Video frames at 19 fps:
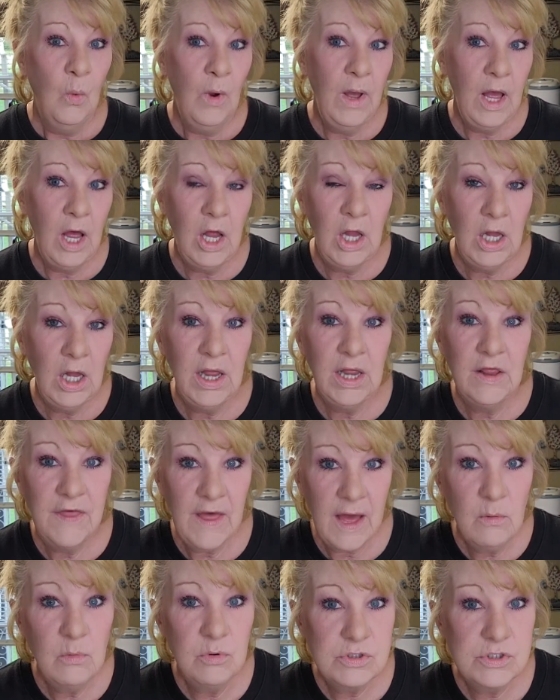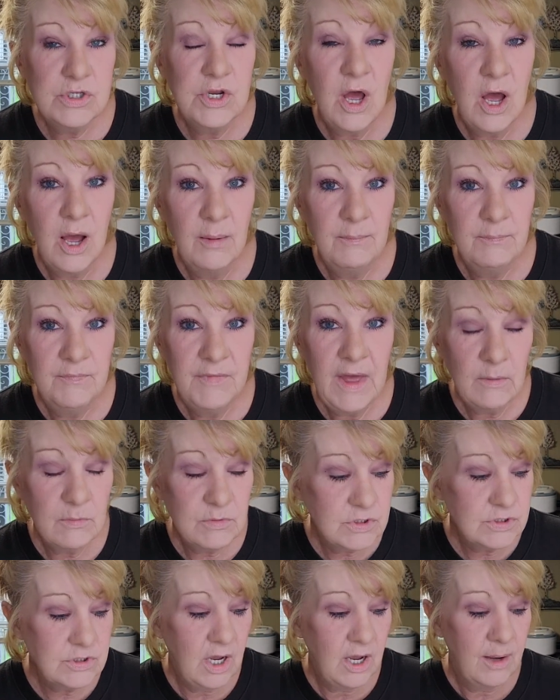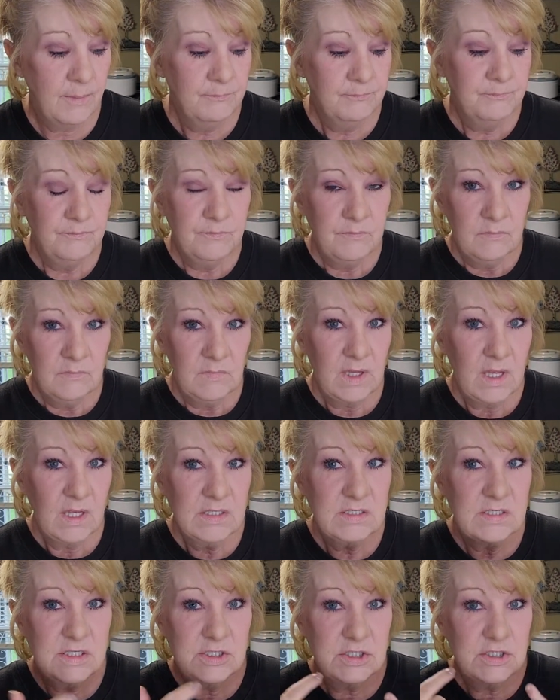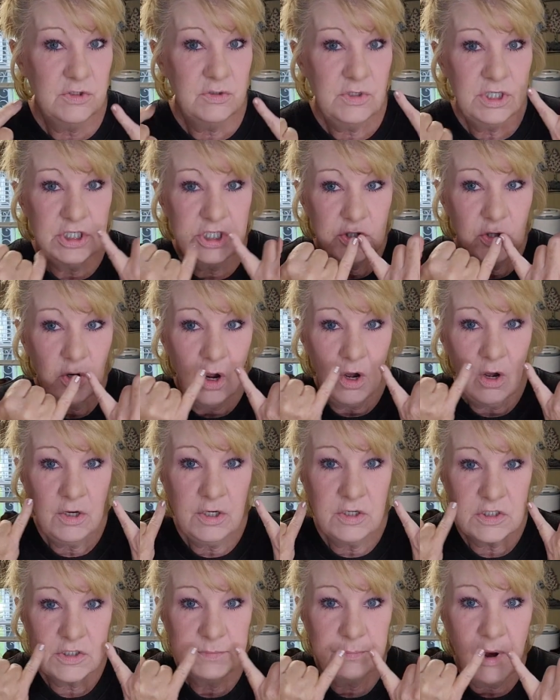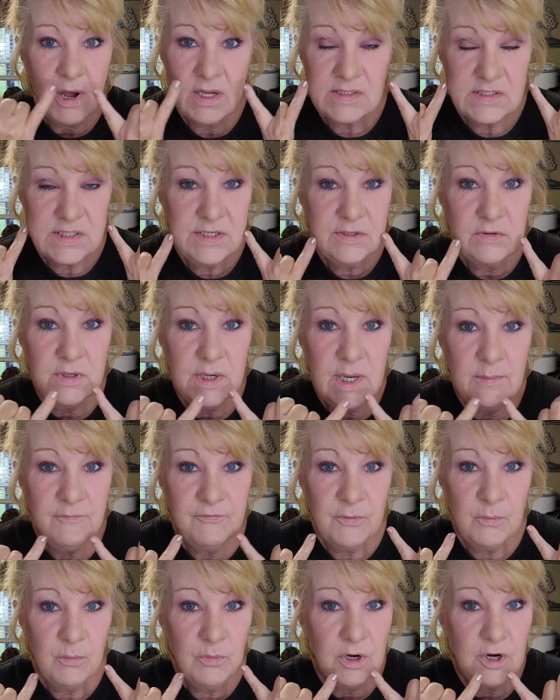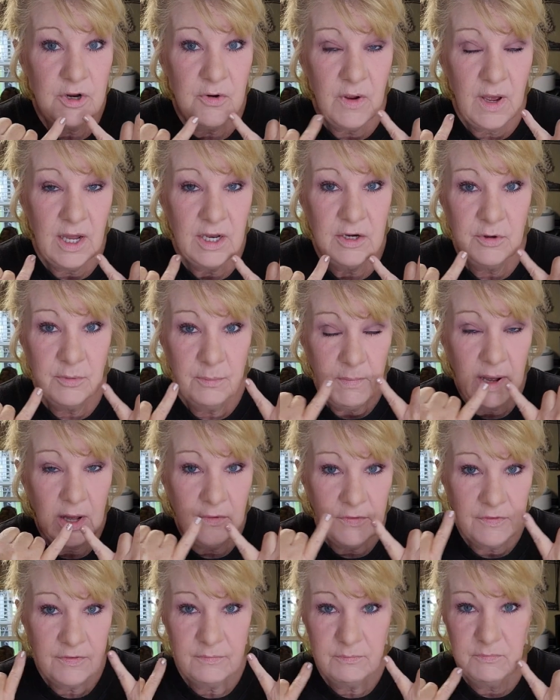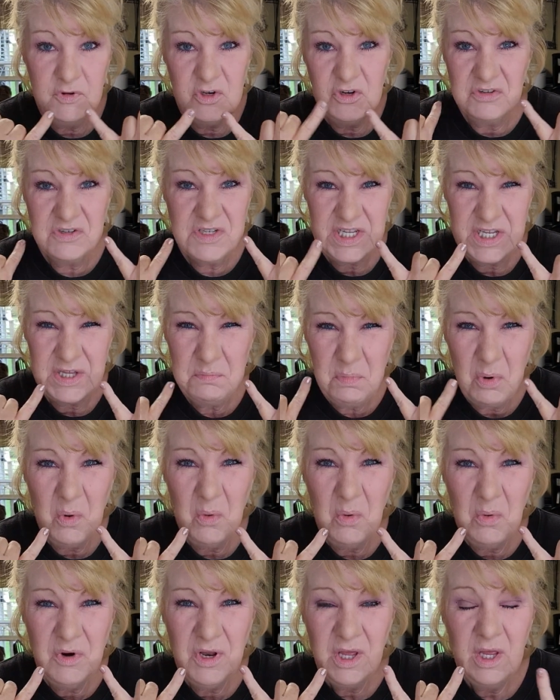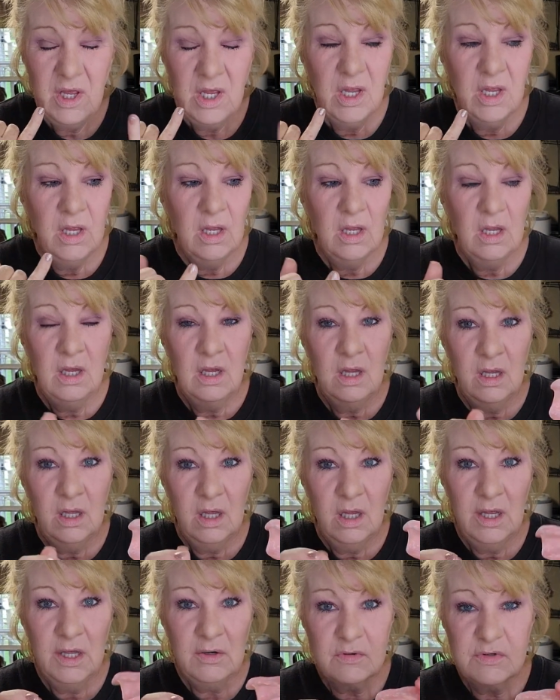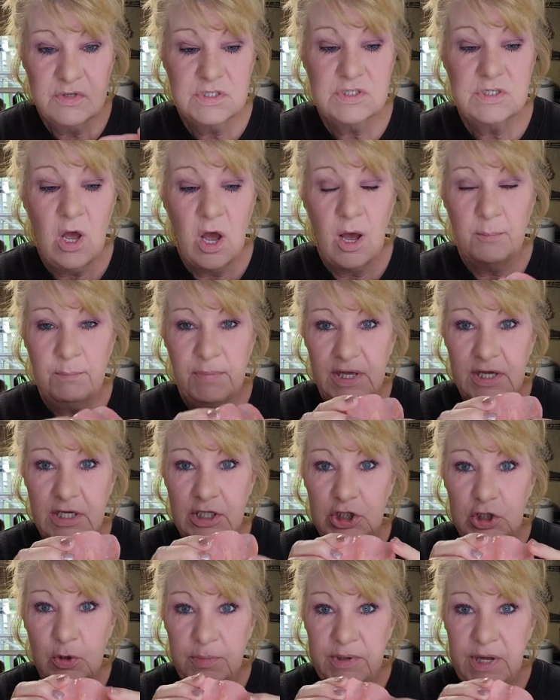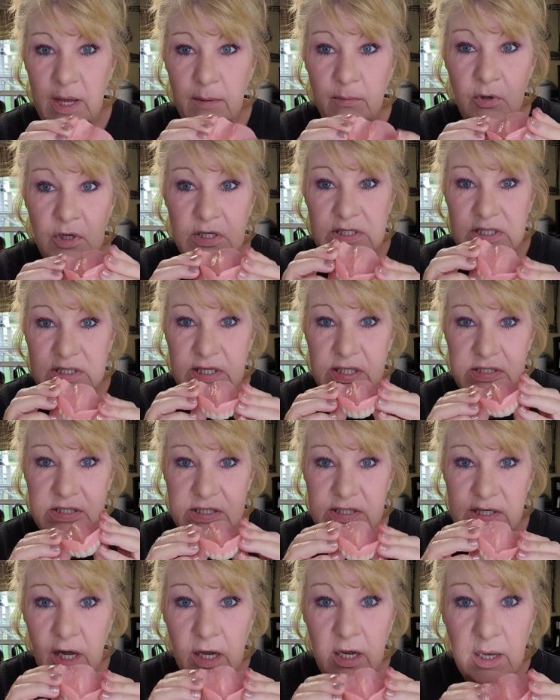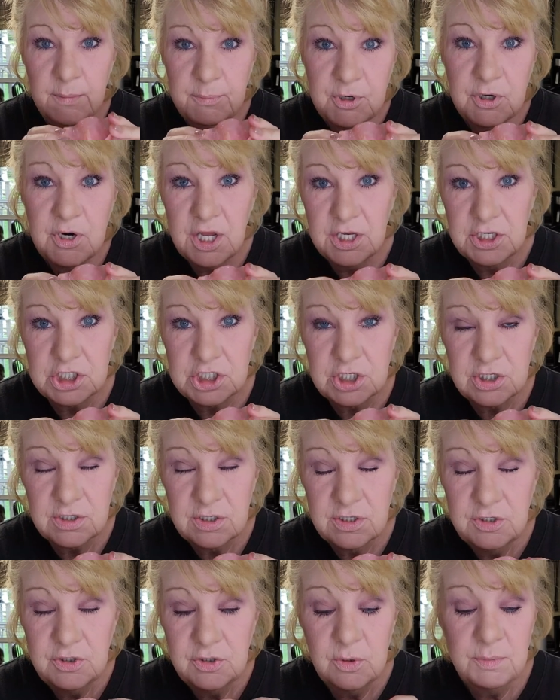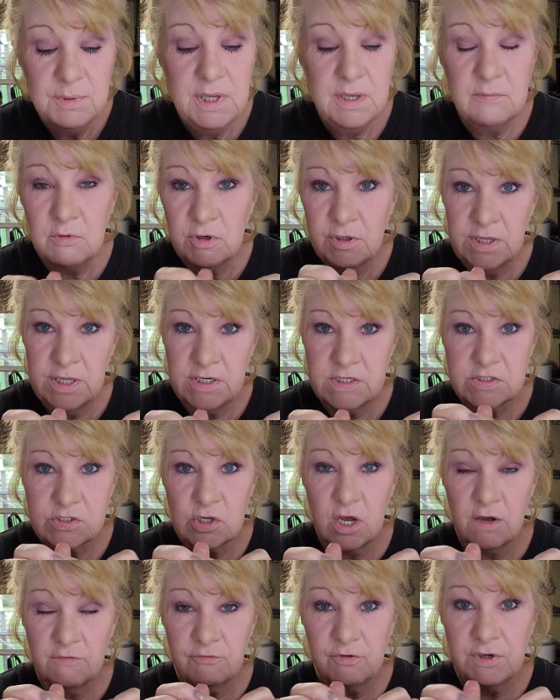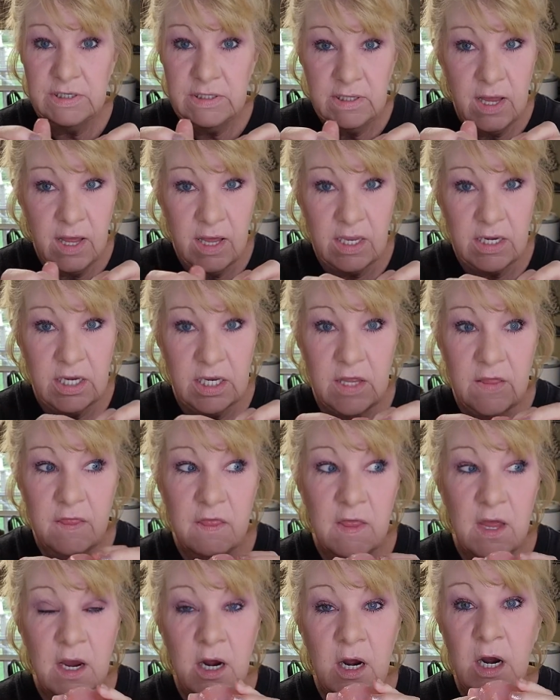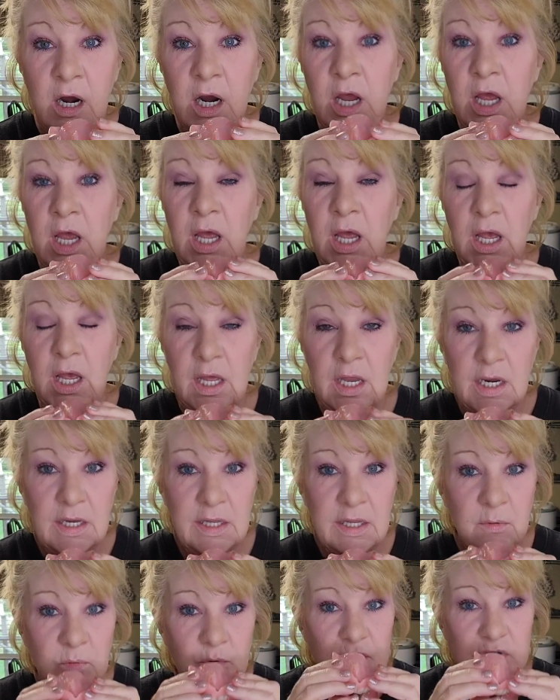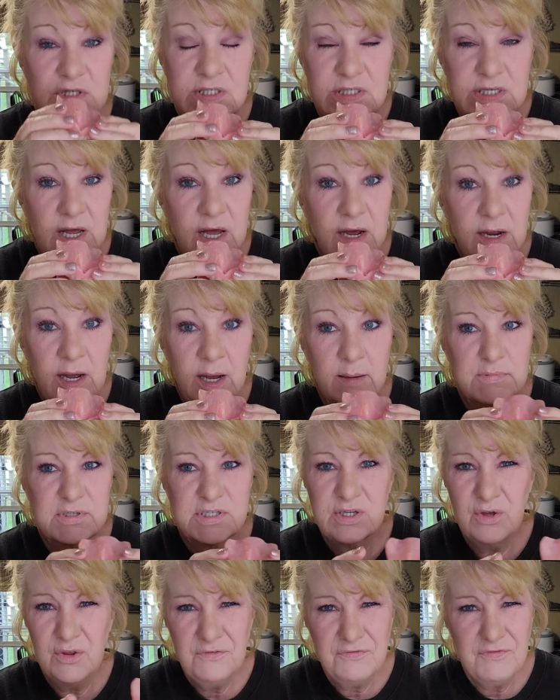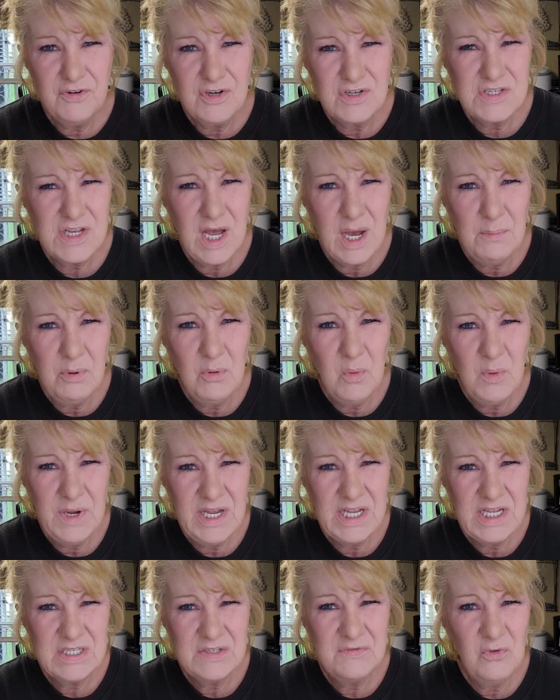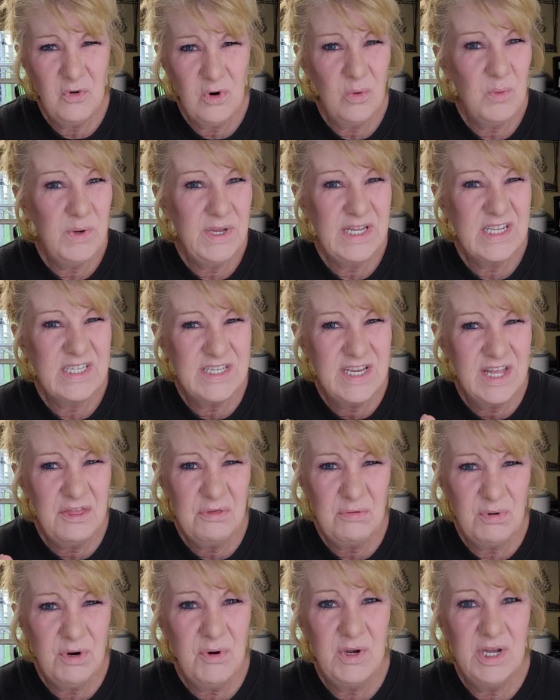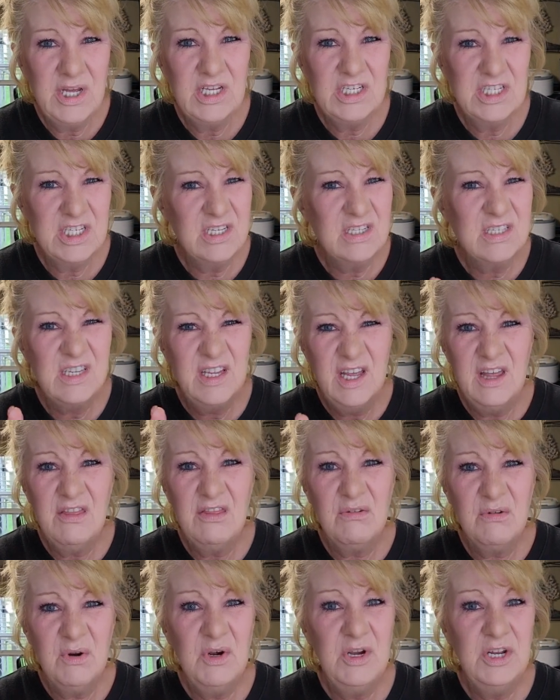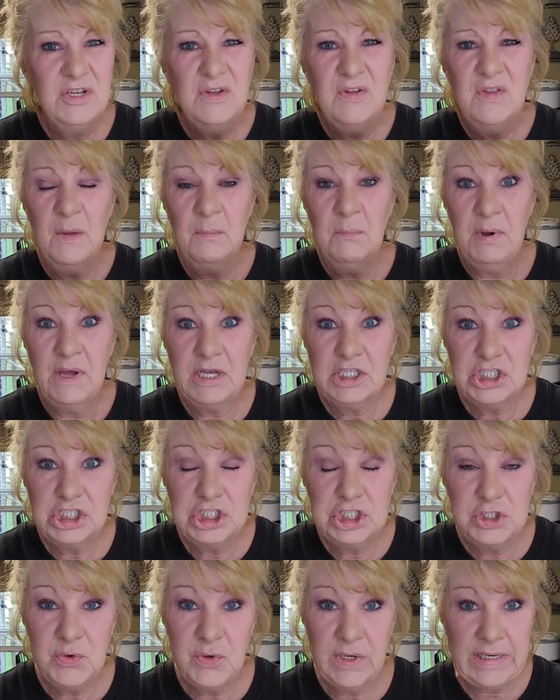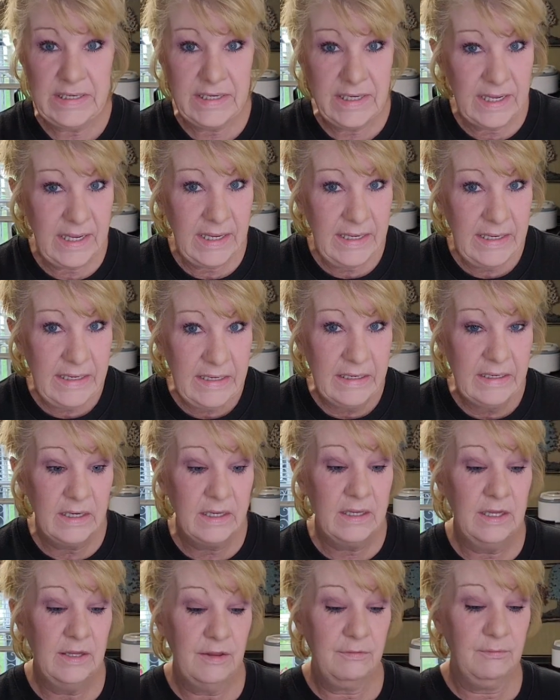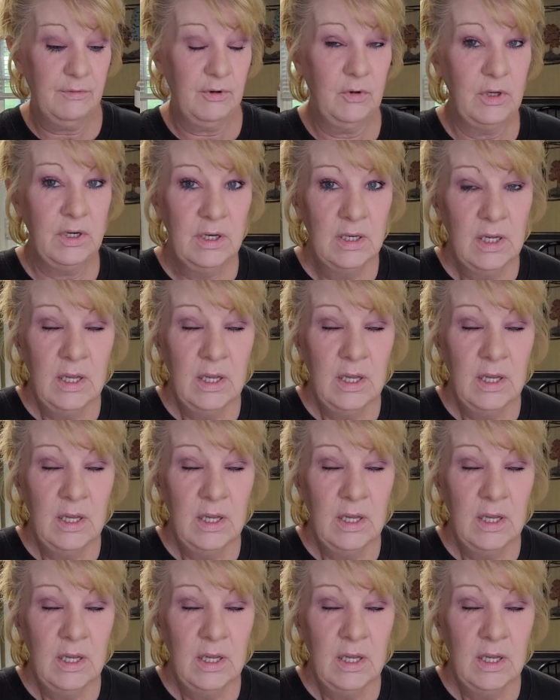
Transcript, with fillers: well, that will stop. That will stop. Because as soon as your all your spots healed up from where you had your mouth, your teeth pulled, it'll stop because you'll be able to snug up your denture. You'll be able to get a soft reline in there and it will snug up. So the first couple weeks, four weeks, get through it. Just get through it. Do the best you can to get through it.